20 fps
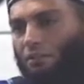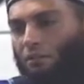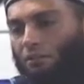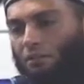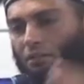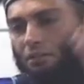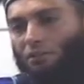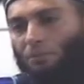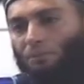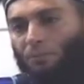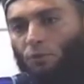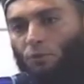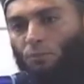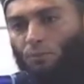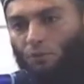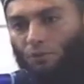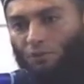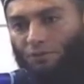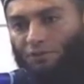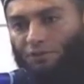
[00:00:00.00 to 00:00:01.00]
Look at the
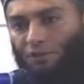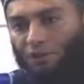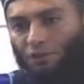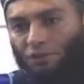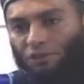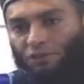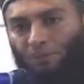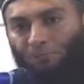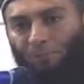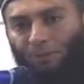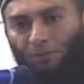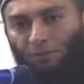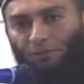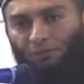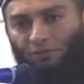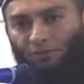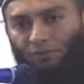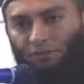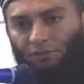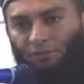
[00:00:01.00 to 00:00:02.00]
billboards, look at the
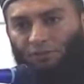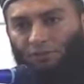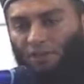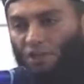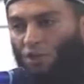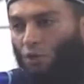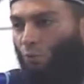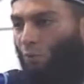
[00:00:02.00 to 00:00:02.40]
posters,